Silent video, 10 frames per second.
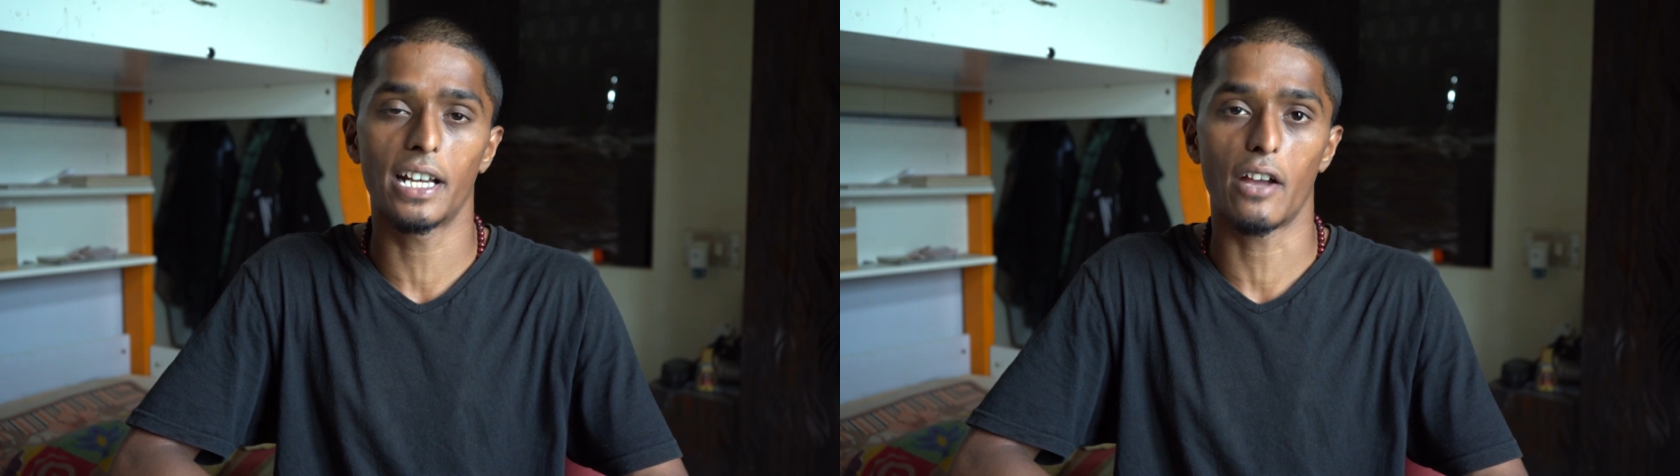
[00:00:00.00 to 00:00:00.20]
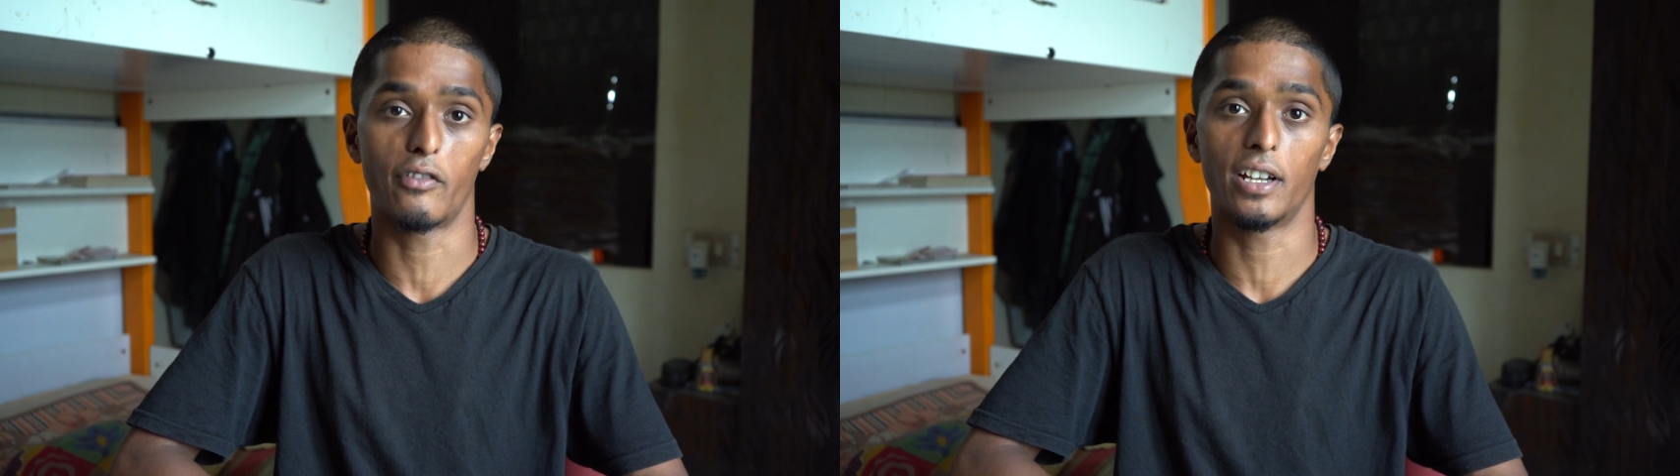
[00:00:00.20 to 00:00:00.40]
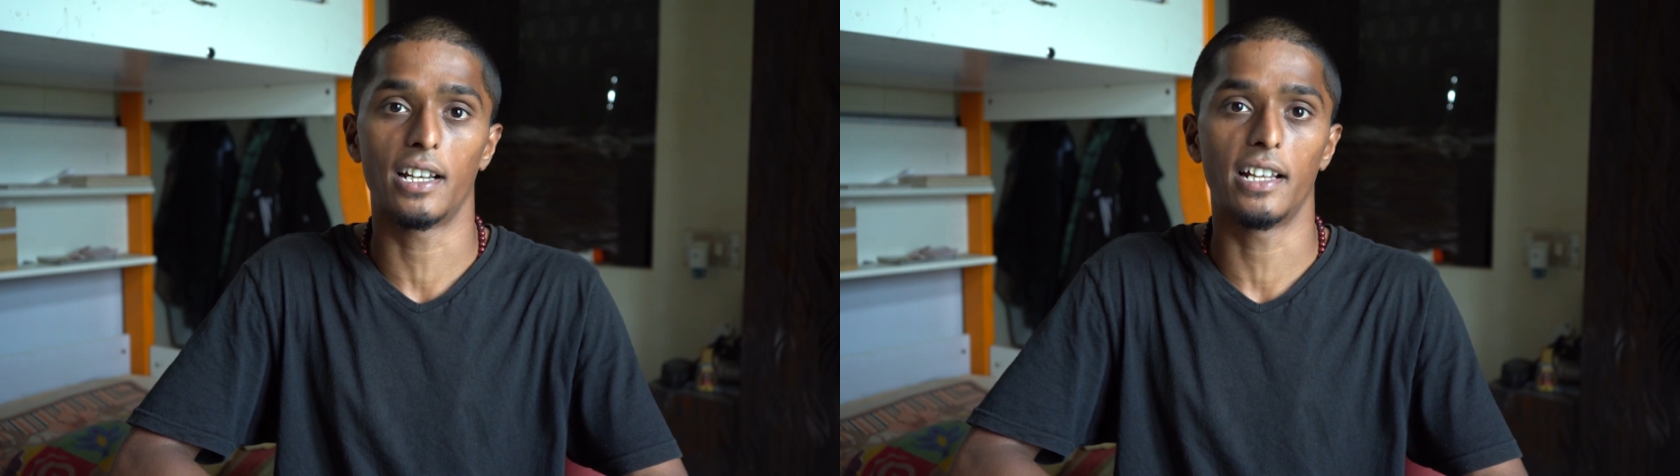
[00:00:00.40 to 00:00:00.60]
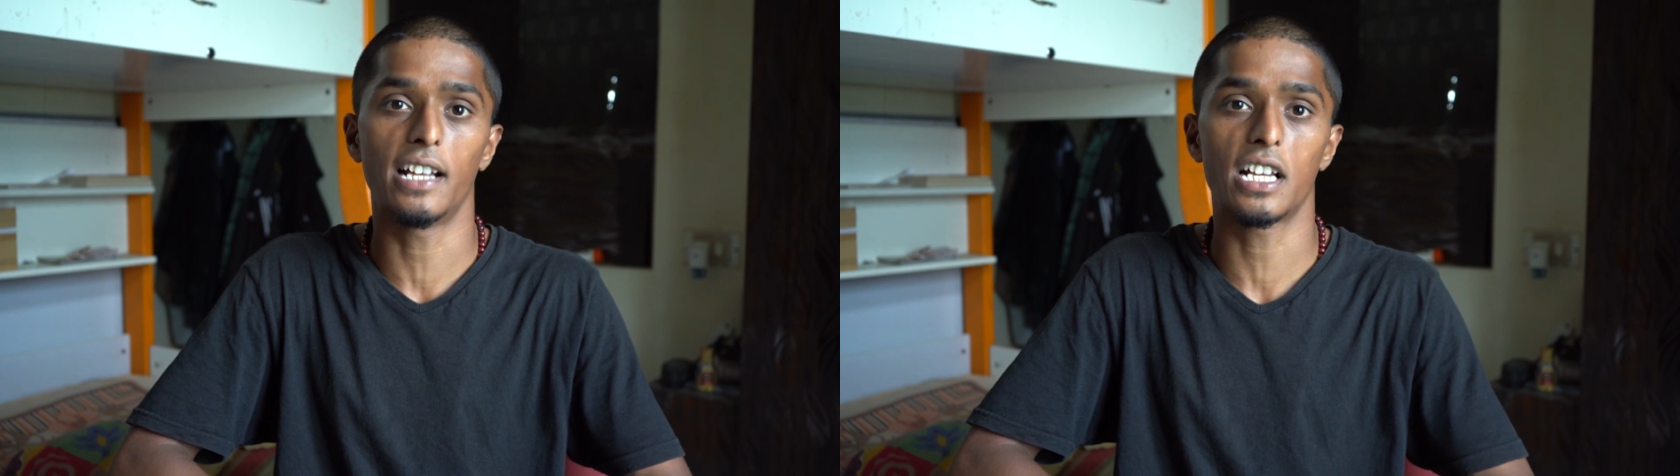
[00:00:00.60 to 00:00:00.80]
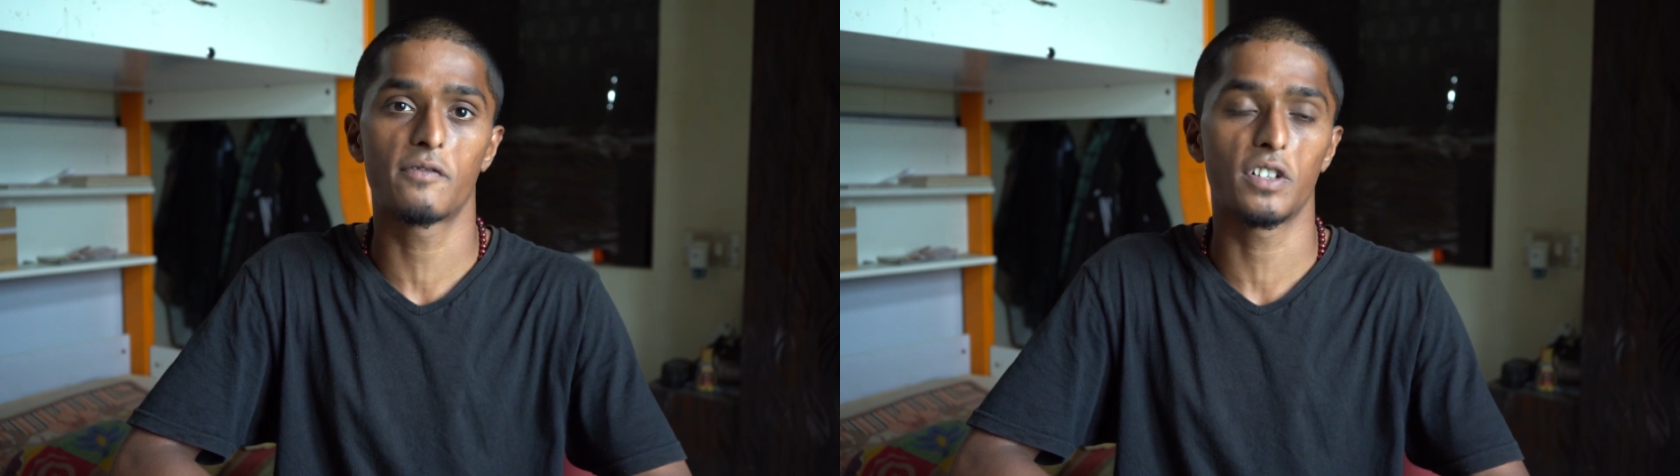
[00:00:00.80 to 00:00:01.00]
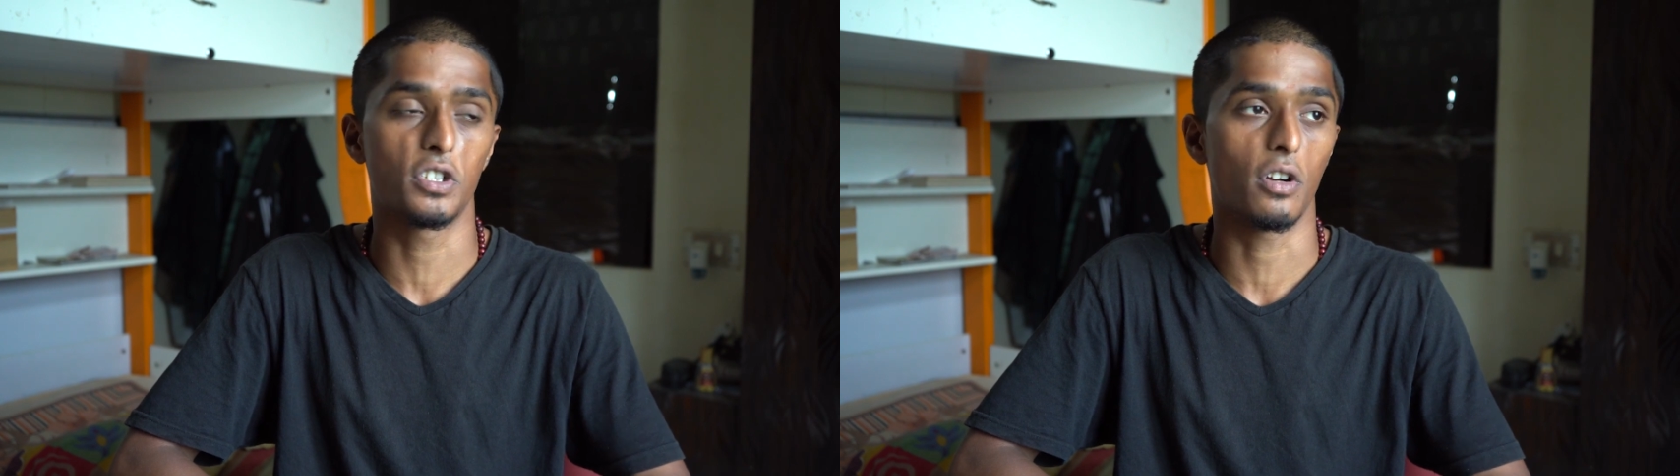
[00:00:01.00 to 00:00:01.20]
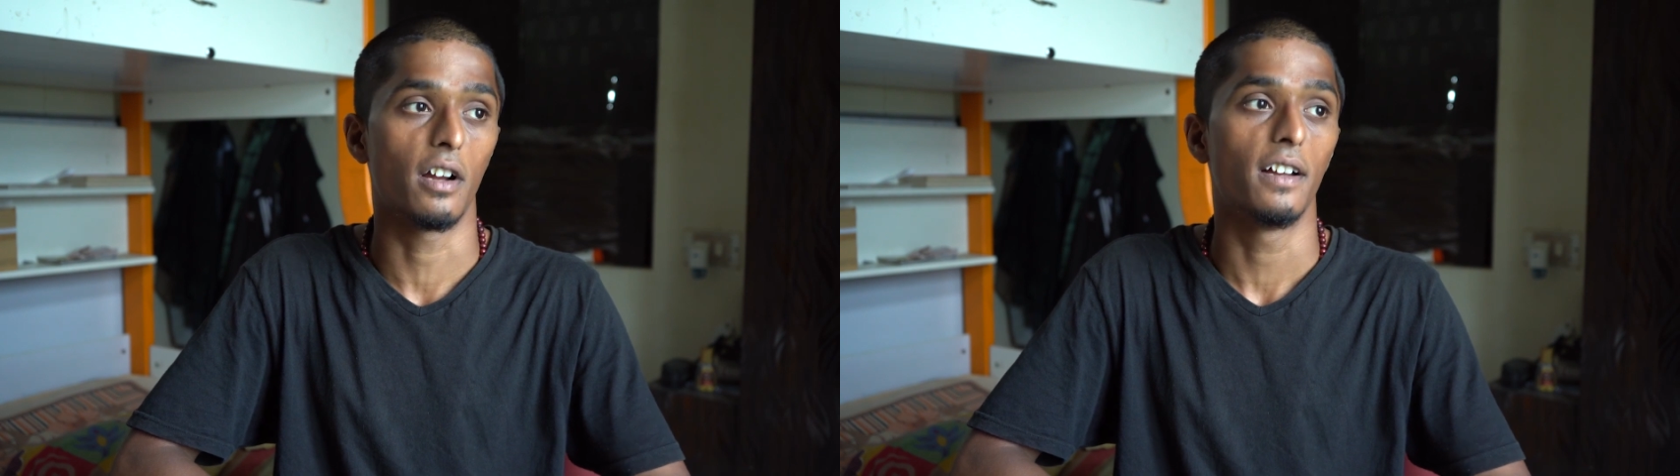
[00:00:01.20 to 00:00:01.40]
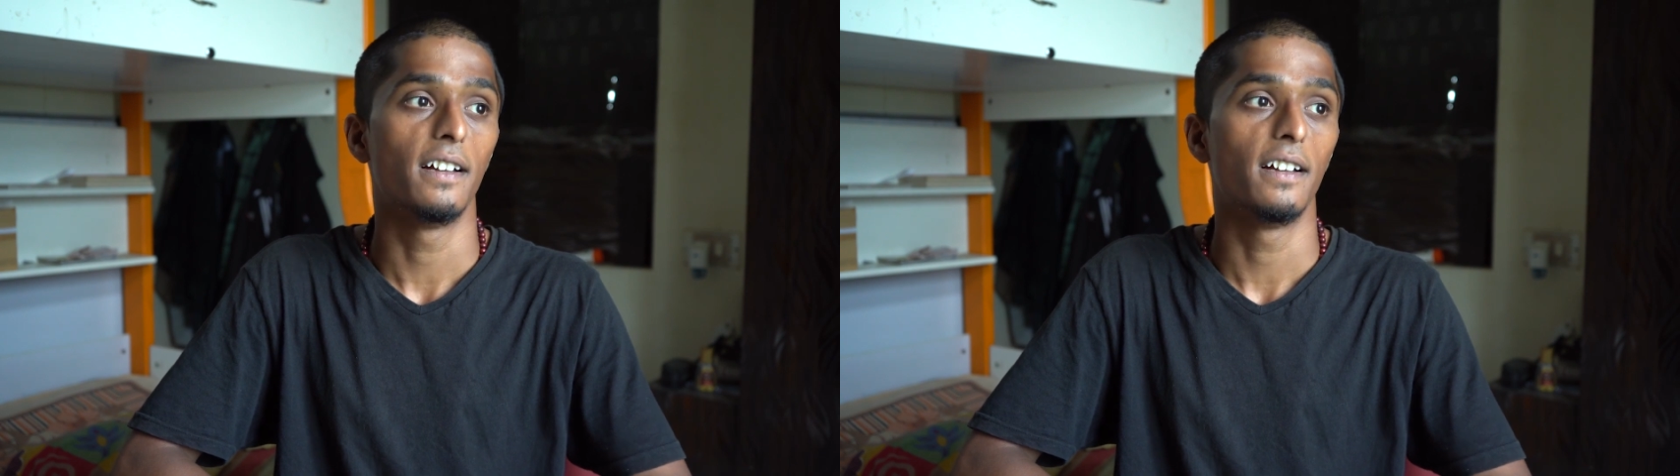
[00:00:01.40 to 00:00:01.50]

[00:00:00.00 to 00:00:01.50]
definitely, that's for sure.